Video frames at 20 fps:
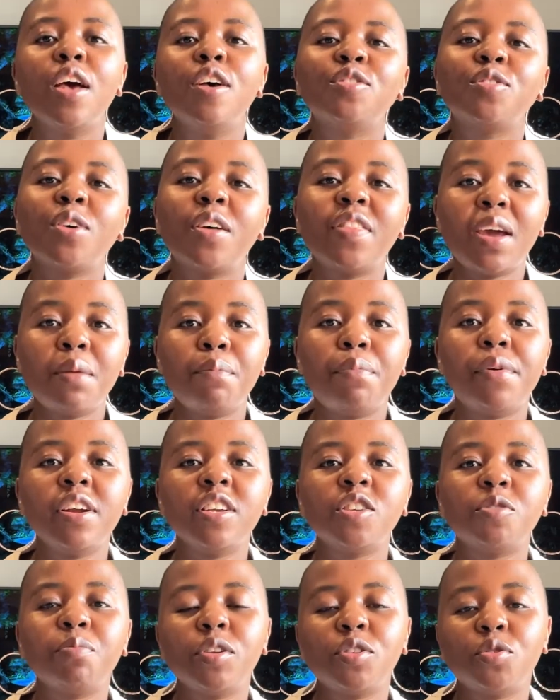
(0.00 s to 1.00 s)
So that
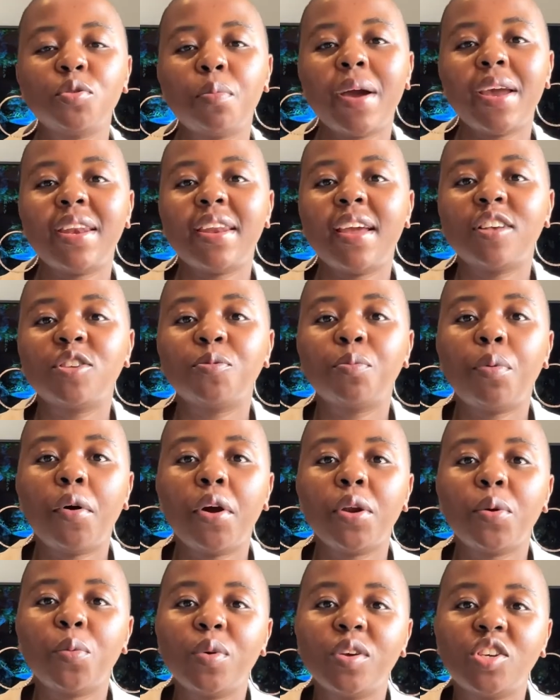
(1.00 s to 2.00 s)
brings me to my next
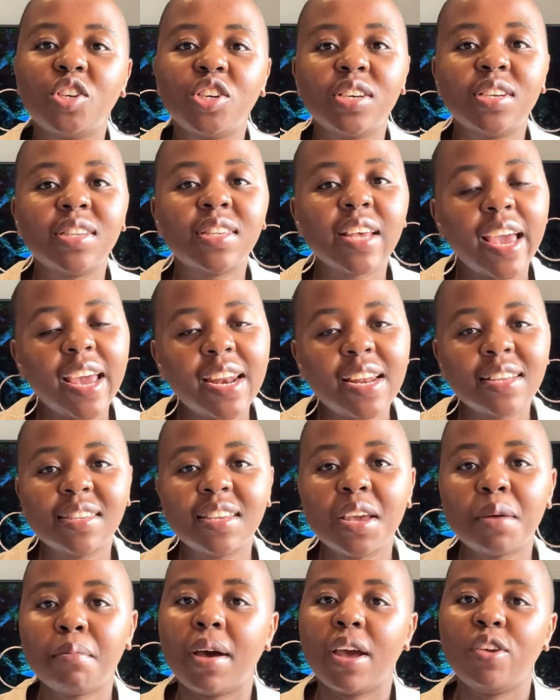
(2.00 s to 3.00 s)
point, which is
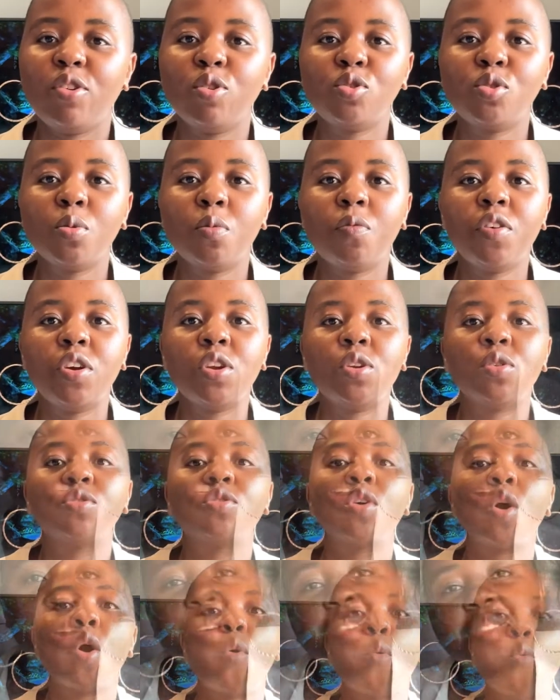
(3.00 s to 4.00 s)
editing my YouTube
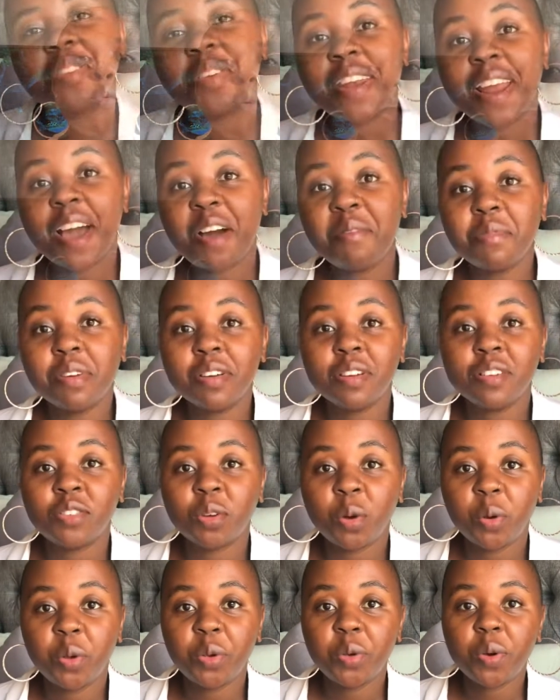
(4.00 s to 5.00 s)
videos. So now I'm going to
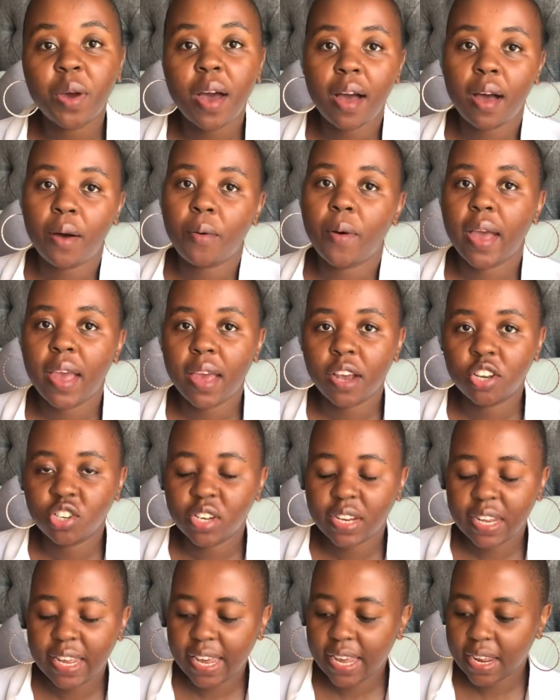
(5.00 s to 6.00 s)
show you how I
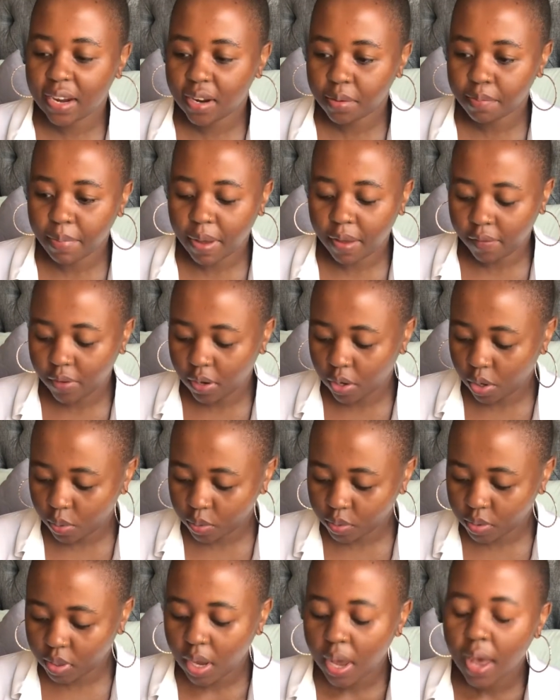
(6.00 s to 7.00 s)
actually edit my
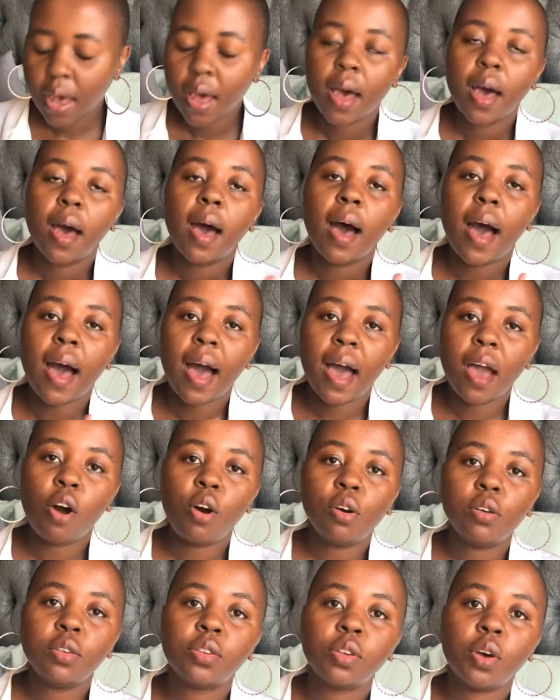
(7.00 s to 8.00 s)
videos. I
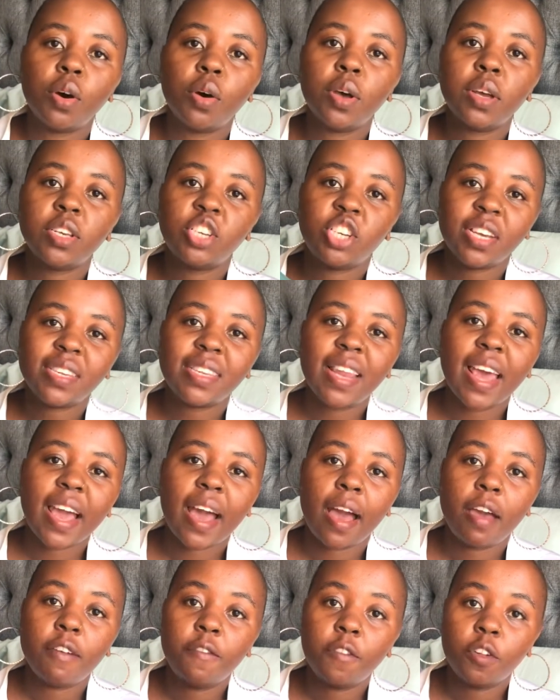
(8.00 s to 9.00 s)
also, just like
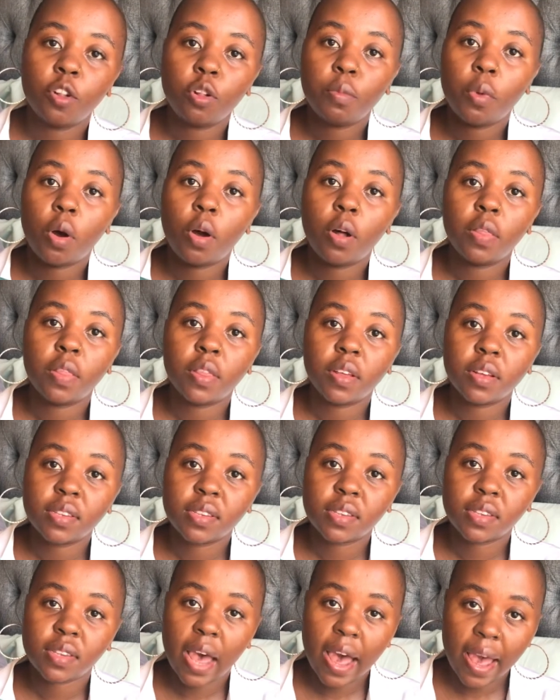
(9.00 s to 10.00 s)
I film on
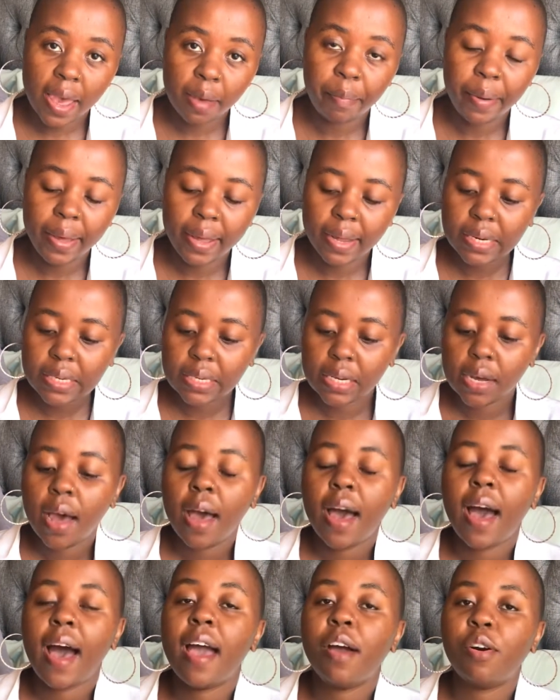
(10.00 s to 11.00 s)
this iPad,
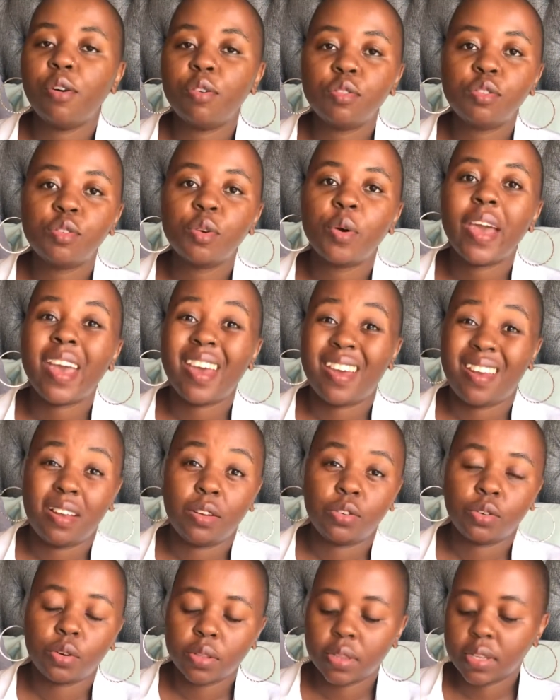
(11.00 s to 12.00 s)
I also
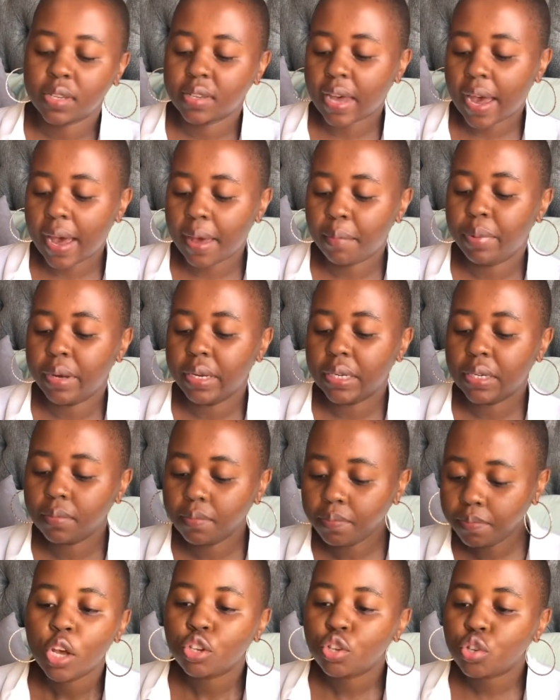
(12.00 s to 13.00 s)
edit on this iPad.
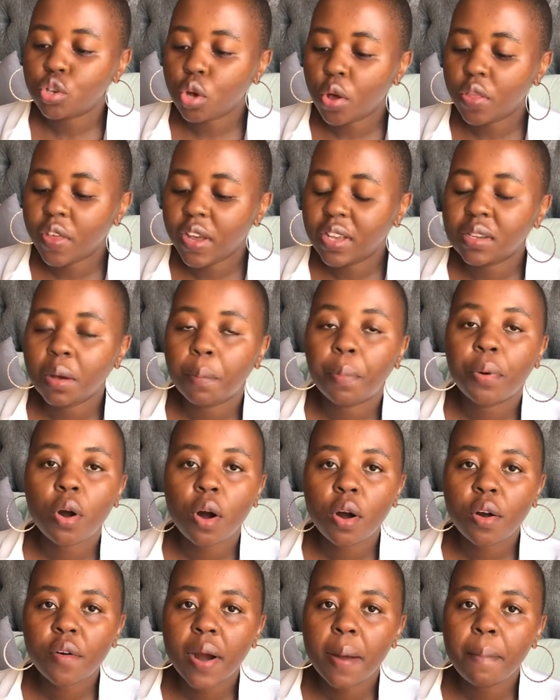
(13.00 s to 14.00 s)
So there's a
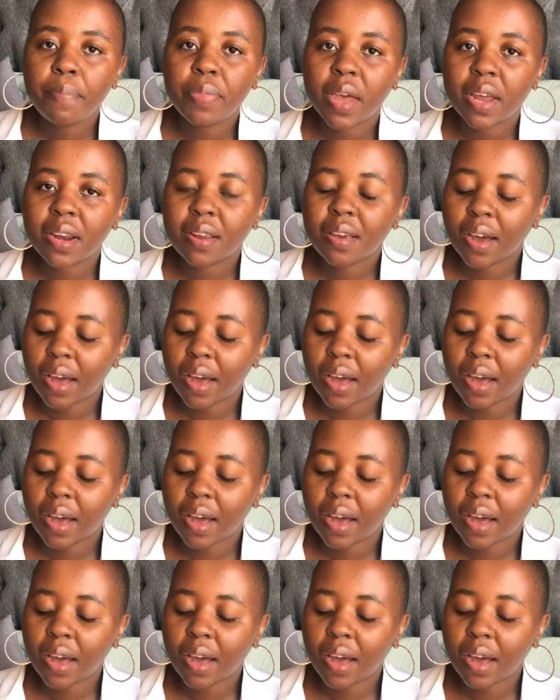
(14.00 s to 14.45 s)
program that